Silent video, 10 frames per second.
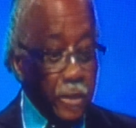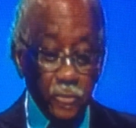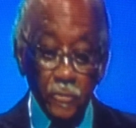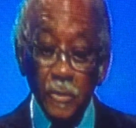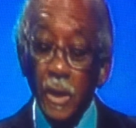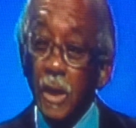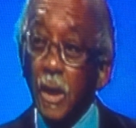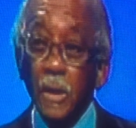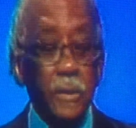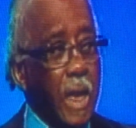Cases.
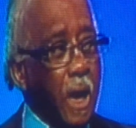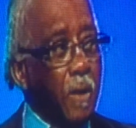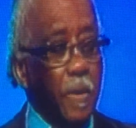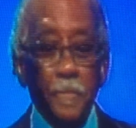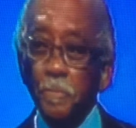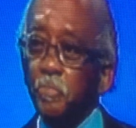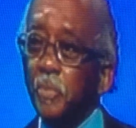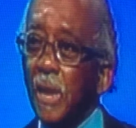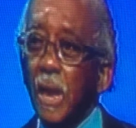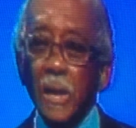Now,
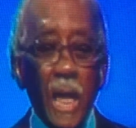a